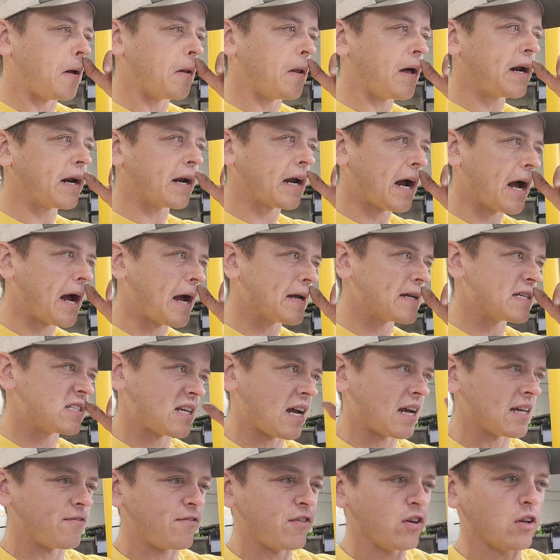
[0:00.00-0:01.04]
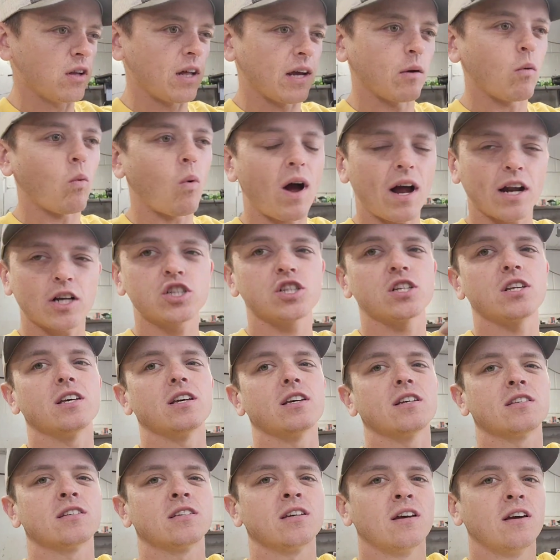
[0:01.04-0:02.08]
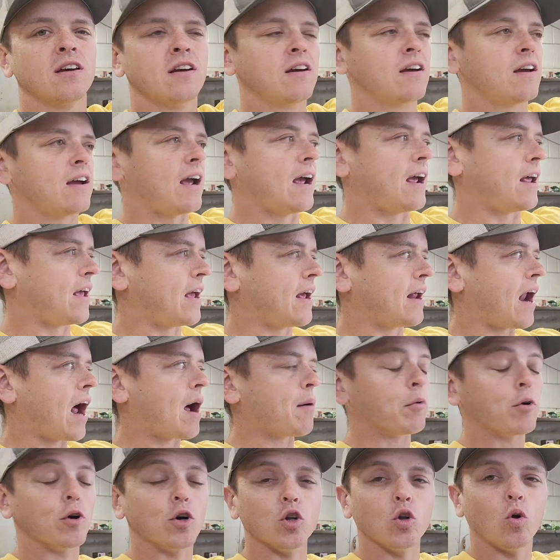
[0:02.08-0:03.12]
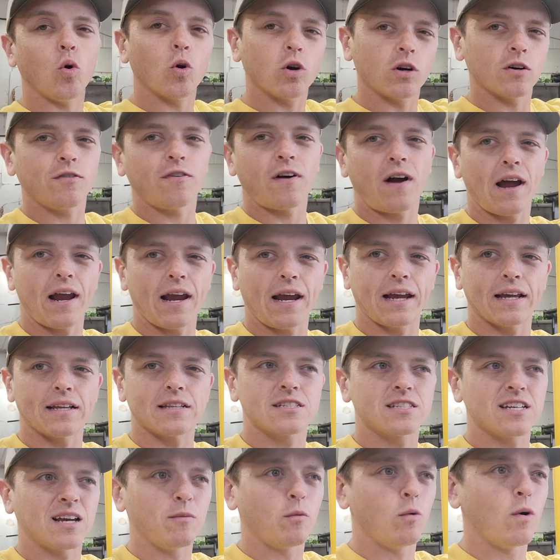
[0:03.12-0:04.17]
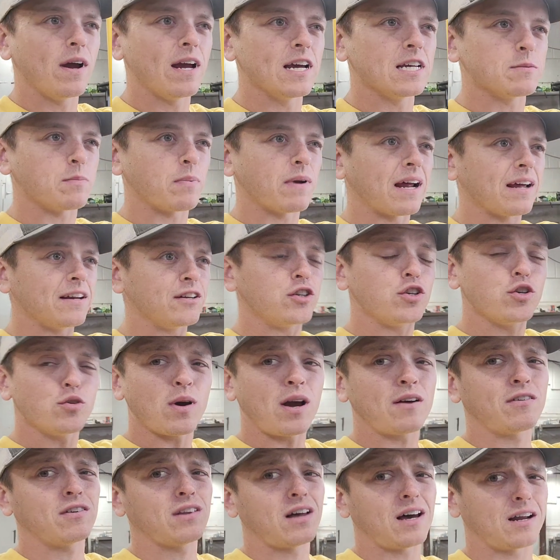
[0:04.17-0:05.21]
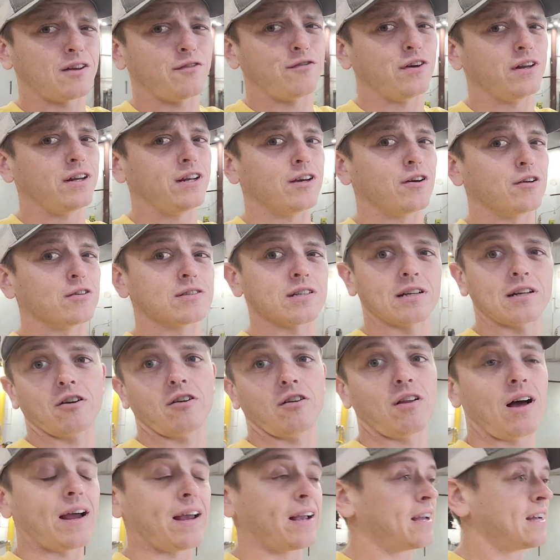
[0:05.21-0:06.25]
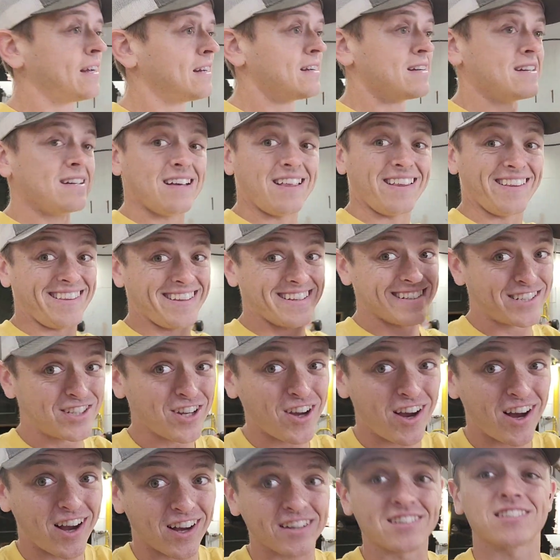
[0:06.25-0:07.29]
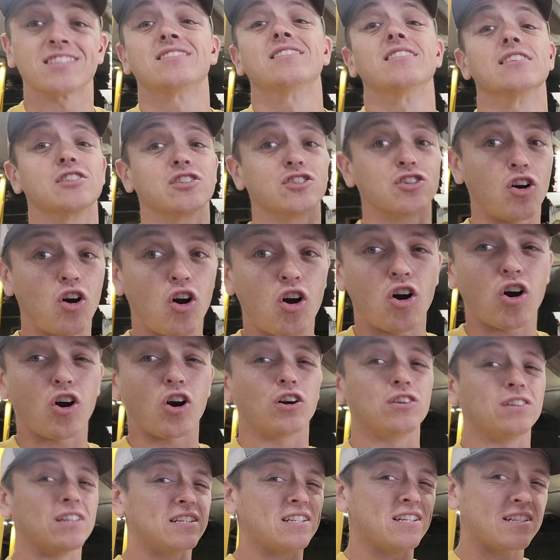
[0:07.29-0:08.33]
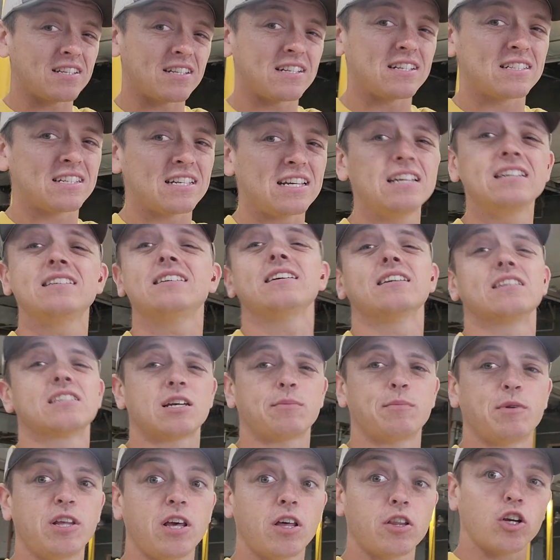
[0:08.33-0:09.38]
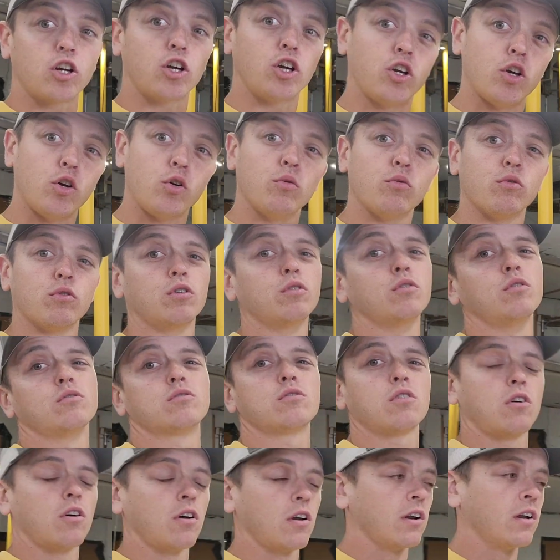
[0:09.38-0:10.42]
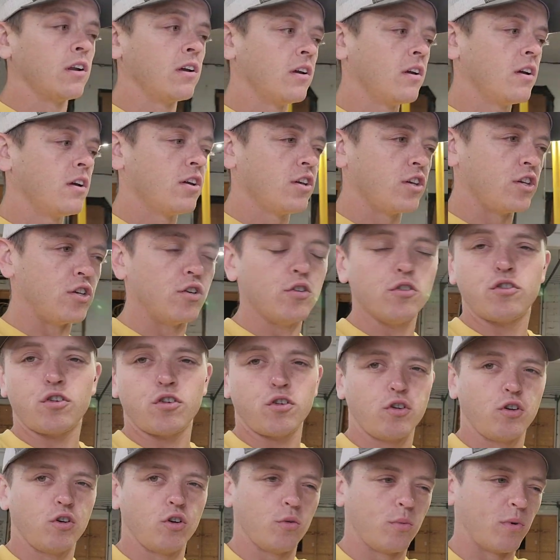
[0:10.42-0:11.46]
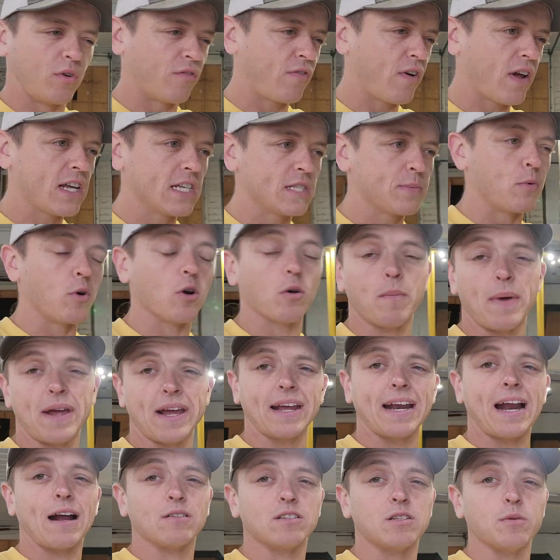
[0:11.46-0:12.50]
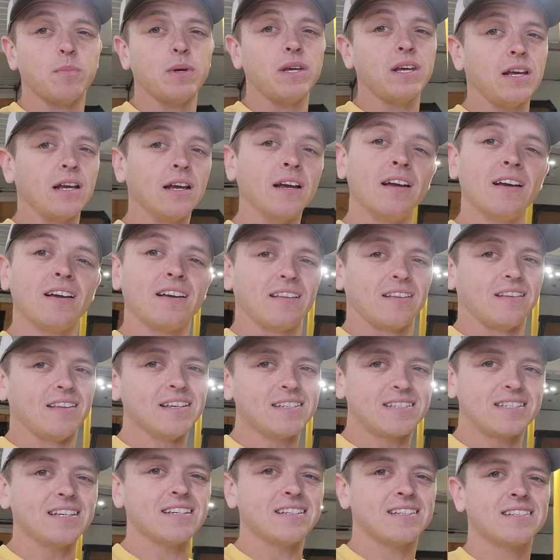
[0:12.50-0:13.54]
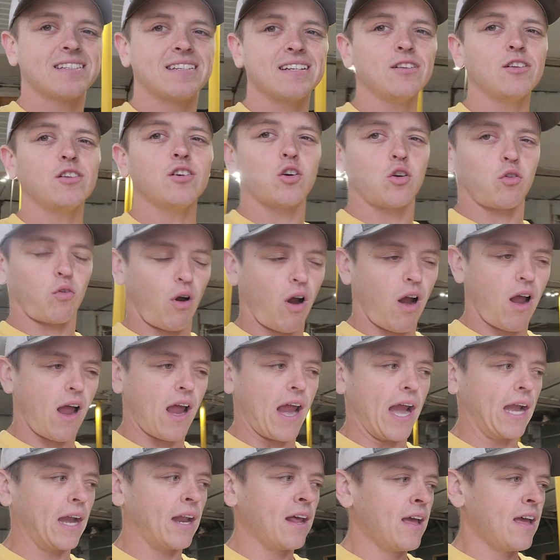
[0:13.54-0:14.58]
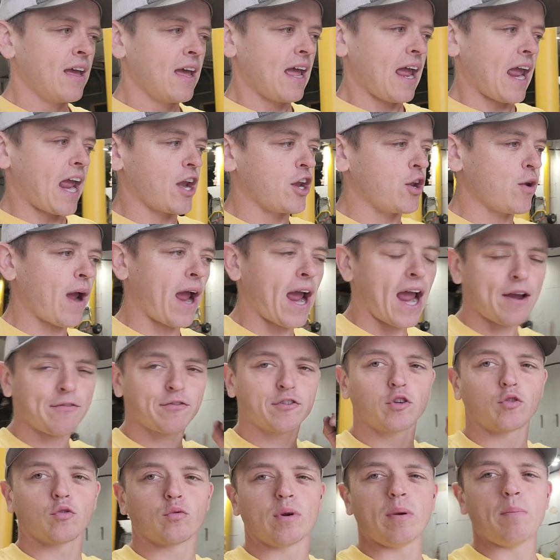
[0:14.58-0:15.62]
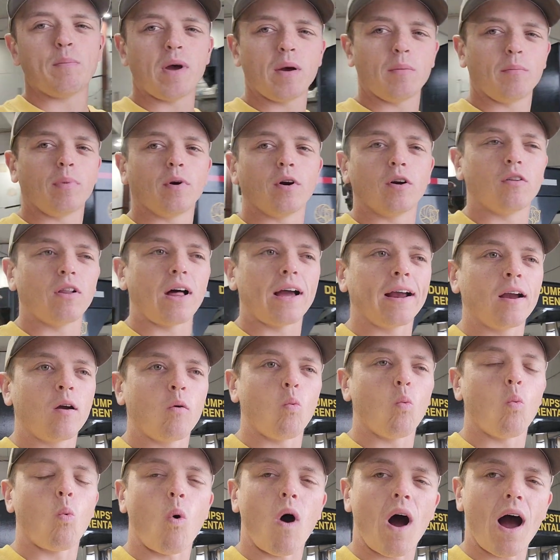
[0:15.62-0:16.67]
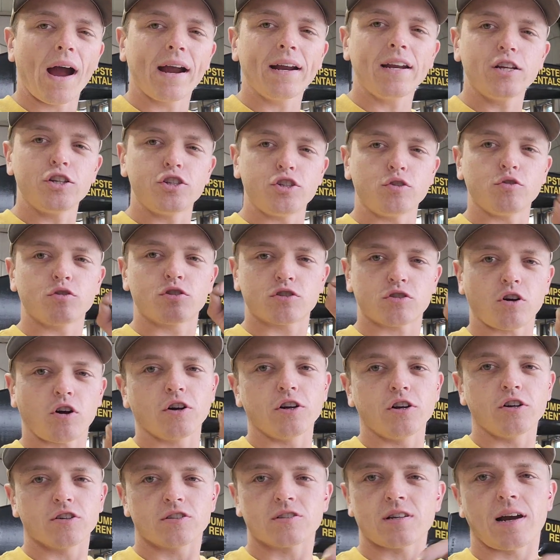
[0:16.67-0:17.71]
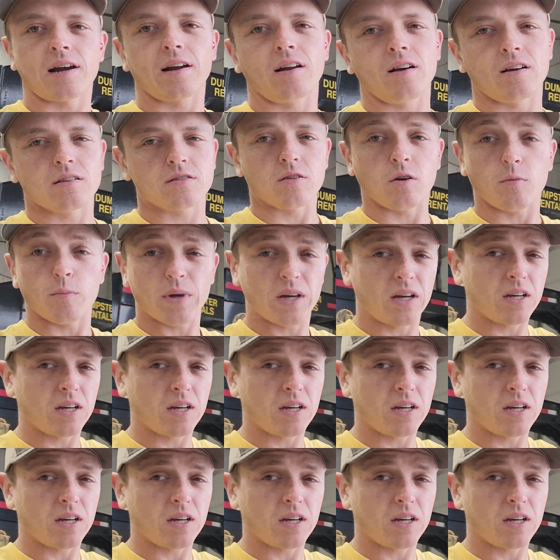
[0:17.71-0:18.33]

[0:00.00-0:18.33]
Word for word: A lot of guys, I feel like, watch this, and I'm glorifying it in some ways, but I do have a lot of videos that are like, this sucks, this is hard, this isn't as easy as some of the other gurus on YouTube and Facebook make it out to be. This is still a grind, and you have to remember, like, why did you start your side hustle?